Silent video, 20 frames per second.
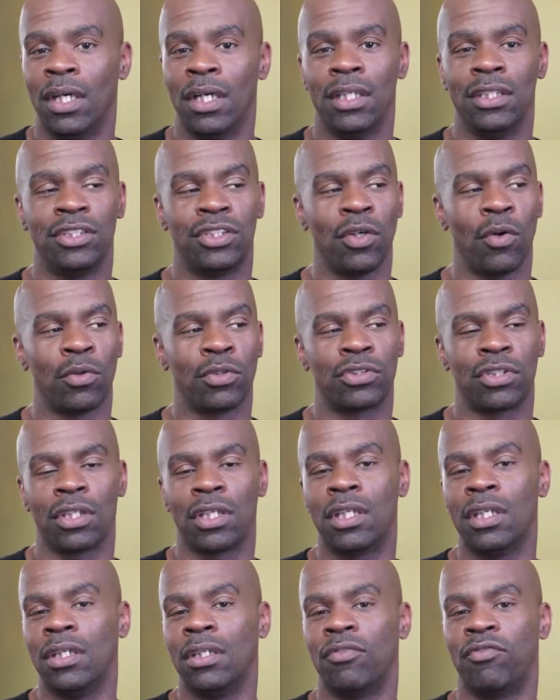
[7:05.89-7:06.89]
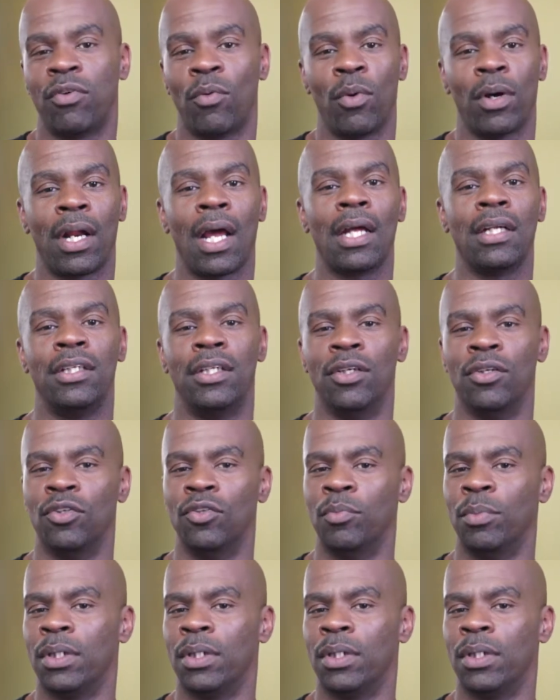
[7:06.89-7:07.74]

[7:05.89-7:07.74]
And jokes are good for what I do,